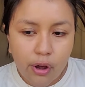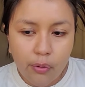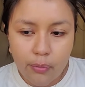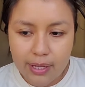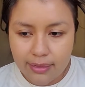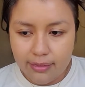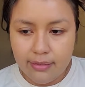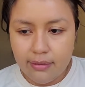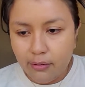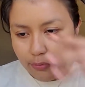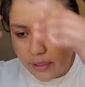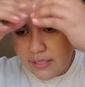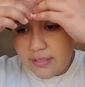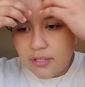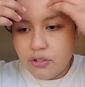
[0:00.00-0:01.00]
with the
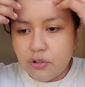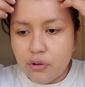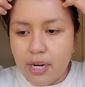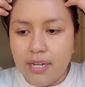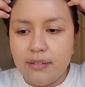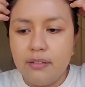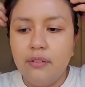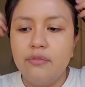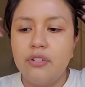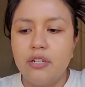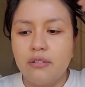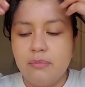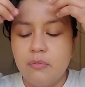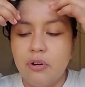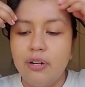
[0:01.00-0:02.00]
recent trend of just
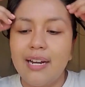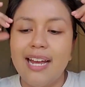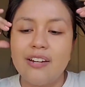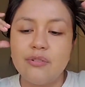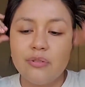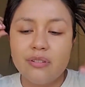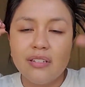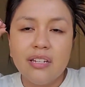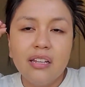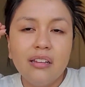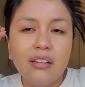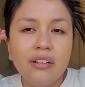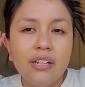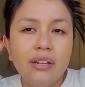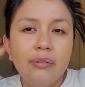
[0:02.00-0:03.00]
more natural skin
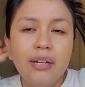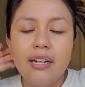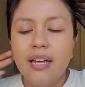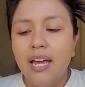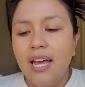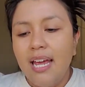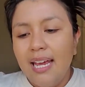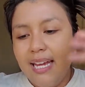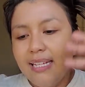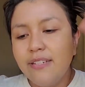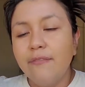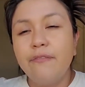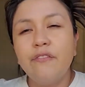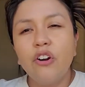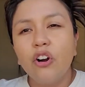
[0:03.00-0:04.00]
looking one, it's
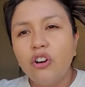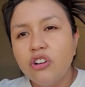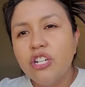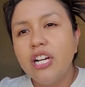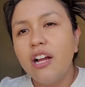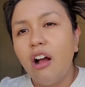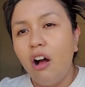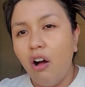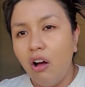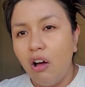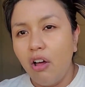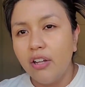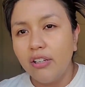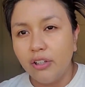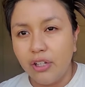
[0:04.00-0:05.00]
verging
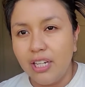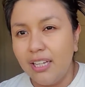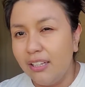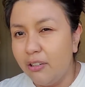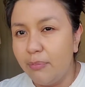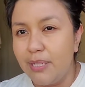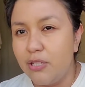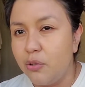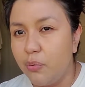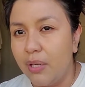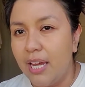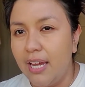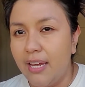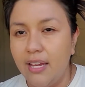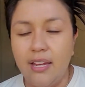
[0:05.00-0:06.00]
on looking a little bit too
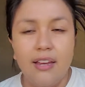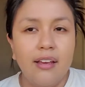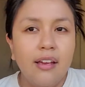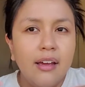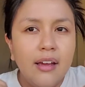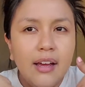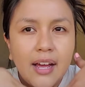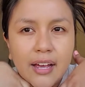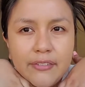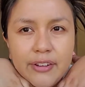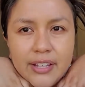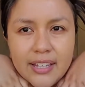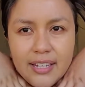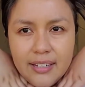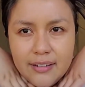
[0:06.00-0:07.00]
cakey. I feel
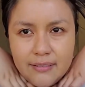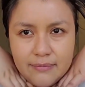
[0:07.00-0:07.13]
like